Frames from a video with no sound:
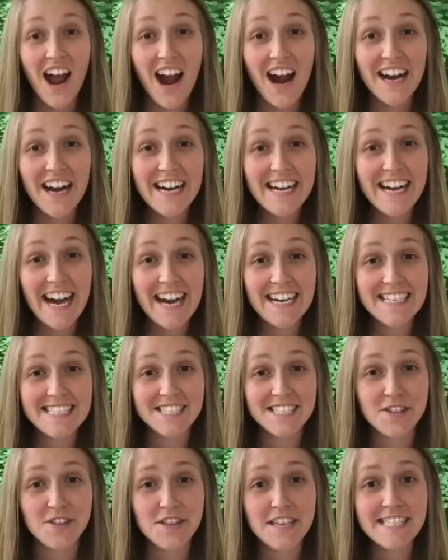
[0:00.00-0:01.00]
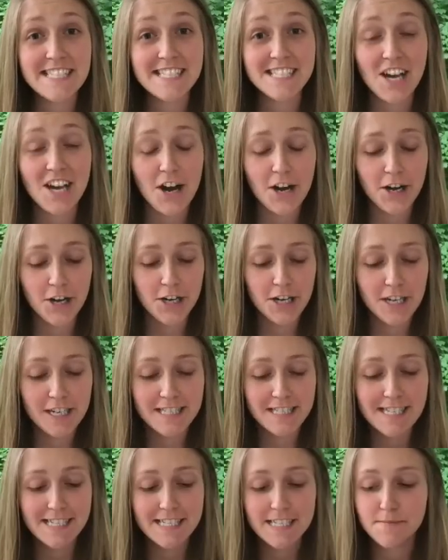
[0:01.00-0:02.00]
Alright guys, so this is our cook
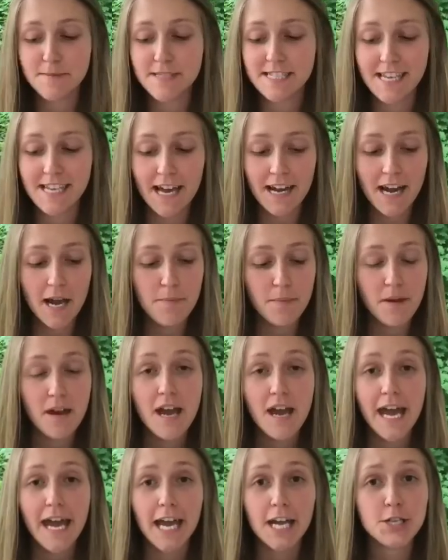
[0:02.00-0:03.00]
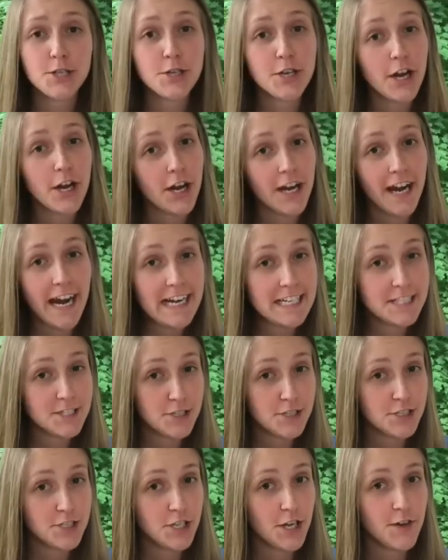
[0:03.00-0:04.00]
system setup, including our
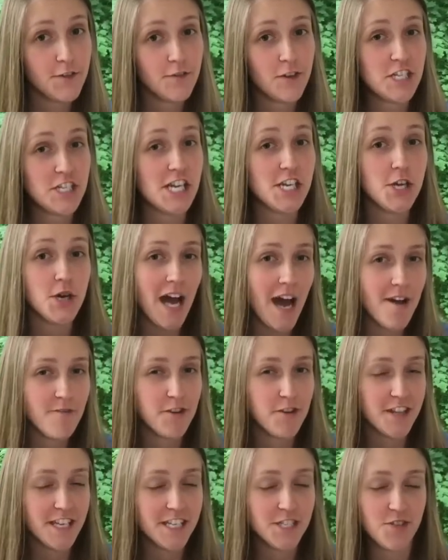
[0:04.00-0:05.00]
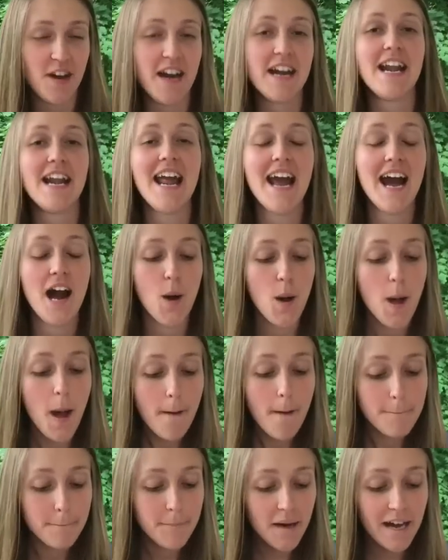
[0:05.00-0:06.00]
canister stove, which I don't have with us right now,
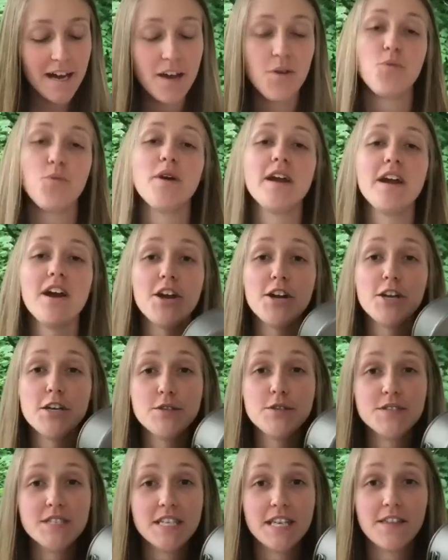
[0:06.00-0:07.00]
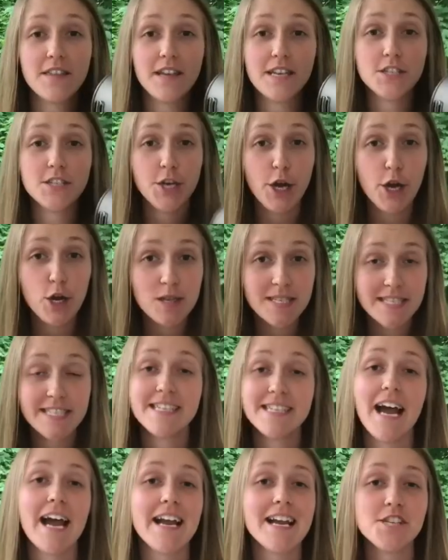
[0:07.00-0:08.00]
but we are using the
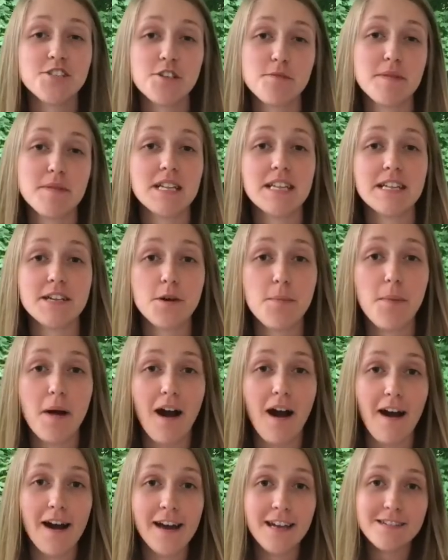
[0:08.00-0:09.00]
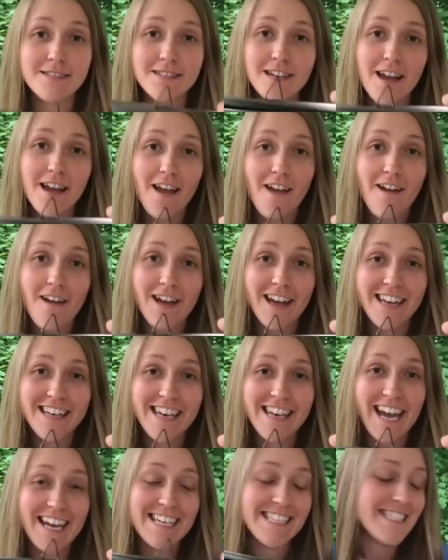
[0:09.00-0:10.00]
Toaks 900 milliliter pot.
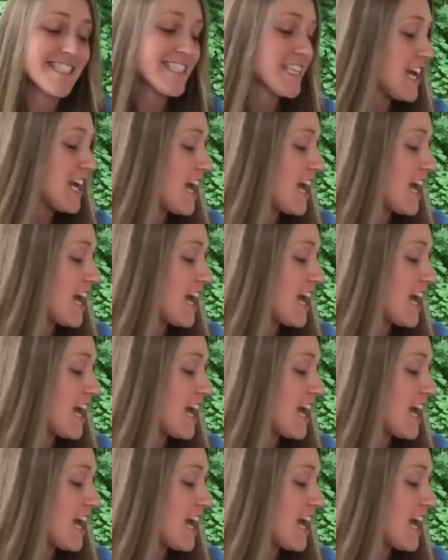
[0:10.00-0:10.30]
Nice.